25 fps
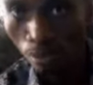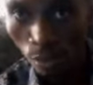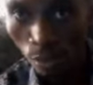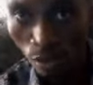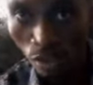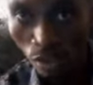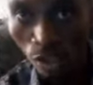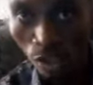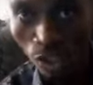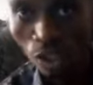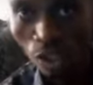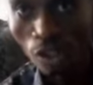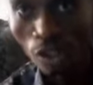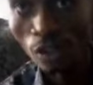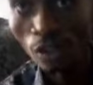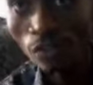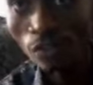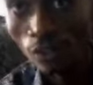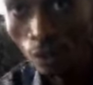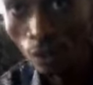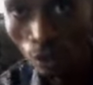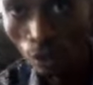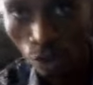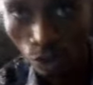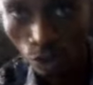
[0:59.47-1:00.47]
position of
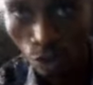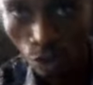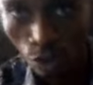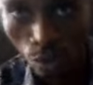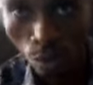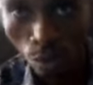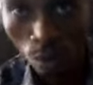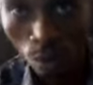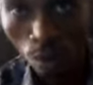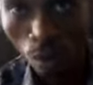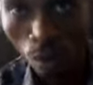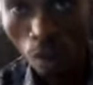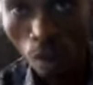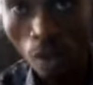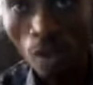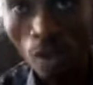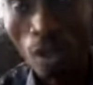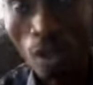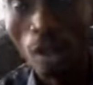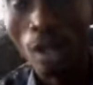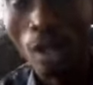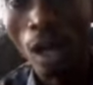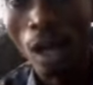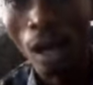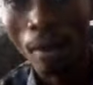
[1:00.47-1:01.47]
chord 2
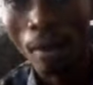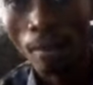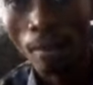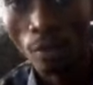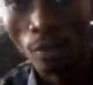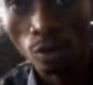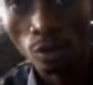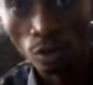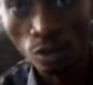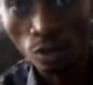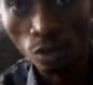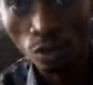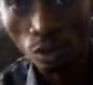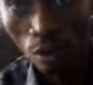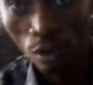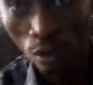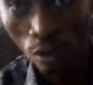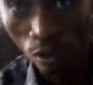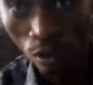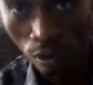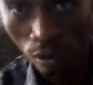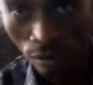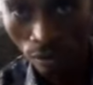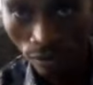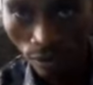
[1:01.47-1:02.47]
and move to
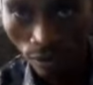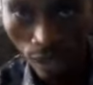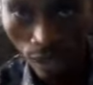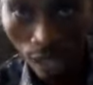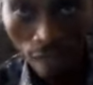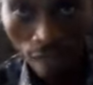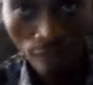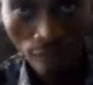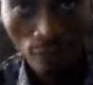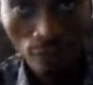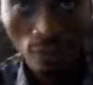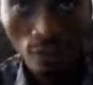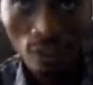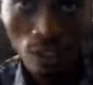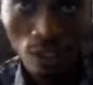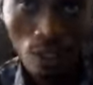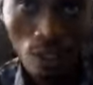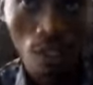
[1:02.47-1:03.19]
chord 5, which